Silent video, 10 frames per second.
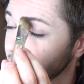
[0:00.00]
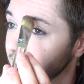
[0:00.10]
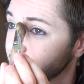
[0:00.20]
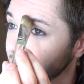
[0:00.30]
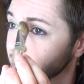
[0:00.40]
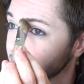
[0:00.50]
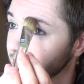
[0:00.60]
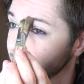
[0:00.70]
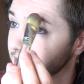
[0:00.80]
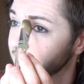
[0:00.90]
I'm not good
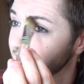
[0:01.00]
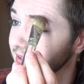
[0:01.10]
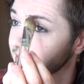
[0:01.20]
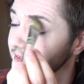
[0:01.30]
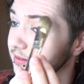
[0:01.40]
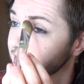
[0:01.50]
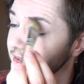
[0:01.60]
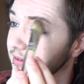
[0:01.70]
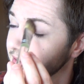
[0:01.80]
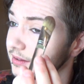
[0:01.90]
at blending,
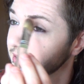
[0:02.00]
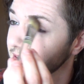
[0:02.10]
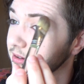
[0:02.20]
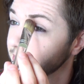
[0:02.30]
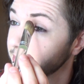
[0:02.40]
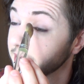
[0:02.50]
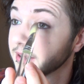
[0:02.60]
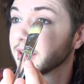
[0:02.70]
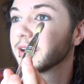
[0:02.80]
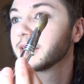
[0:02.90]

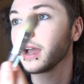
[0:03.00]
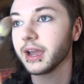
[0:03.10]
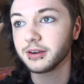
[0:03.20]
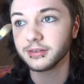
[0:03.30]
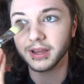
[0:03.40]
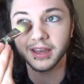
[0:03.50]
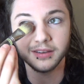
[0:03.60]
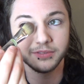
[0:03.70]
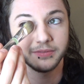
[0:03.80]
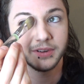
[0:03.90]
but I don't
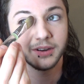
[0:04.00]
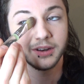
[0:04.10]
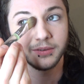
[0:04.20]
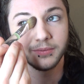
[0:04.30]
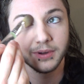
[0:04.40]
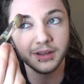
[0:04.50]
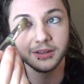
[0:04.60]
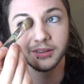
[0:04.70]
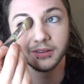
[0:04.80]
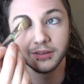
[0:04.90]
have a very
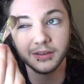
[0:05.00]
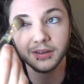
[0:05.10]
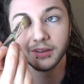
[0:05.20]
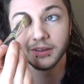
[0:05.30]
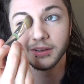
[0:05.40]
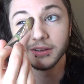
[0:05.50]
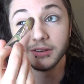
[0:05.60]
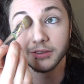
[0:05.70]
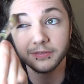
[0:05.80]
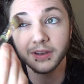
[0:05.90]
well
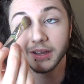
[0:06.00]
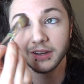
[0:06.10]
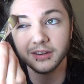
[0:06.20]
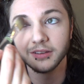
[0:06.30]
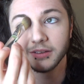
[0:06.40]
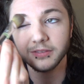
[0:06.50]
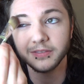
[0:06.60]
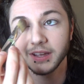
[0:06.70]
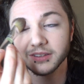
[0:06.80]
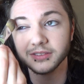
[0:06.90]
defined
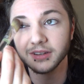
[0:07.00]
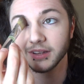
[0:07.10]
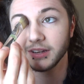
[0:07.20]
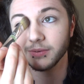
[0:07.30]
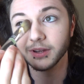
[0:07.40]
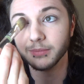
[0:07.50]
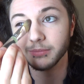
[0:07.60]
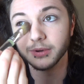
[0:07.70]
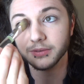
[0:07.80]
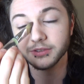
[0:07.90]
face in any way. My
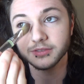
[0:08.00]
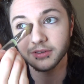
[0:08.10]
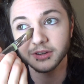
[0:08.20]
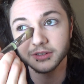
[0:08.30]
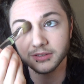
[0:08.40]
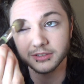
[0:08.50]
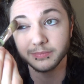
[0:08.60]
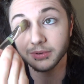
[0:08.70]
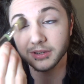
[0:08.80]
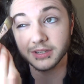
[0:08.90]
bone structure is
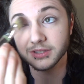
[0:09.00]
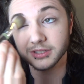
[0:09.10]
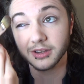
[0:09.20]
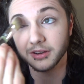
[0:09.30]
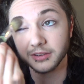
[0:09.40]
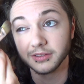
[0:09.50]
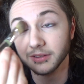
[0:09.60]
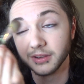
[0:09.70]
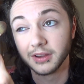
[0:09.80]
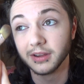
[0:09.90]
pretty subtle.
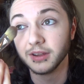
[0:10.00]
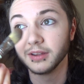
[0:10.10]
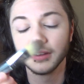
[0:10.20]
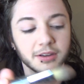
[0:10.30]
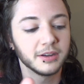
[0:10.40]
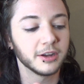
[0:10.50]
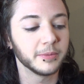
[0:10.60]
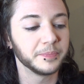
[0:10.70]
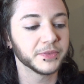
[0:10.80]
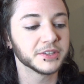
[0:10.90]

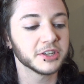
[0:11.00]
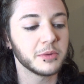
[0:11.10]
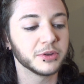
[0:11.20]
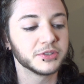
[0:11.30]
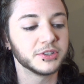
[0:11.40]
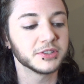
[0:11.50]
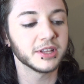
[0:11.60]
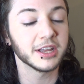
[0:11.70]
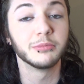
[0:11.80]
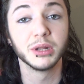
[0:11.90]
It's almost just
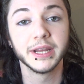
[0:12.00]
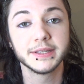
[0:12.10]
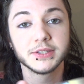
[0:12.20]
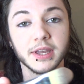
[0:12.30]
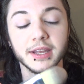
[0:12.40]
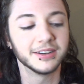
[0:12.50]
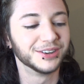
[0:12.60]
like a blank slate. No.